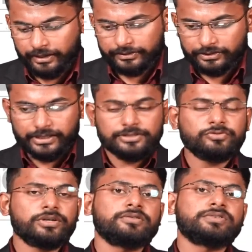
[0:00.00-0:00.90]
So that's
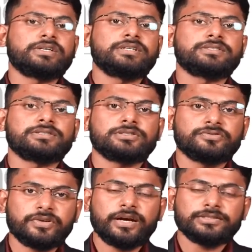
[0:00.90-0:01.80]
one of the reasons
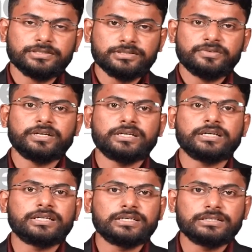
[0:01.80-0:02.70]
of gas. It's a very
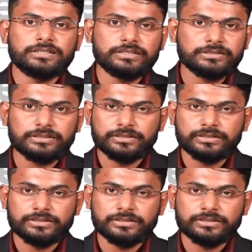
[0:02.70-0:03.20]
critical reason.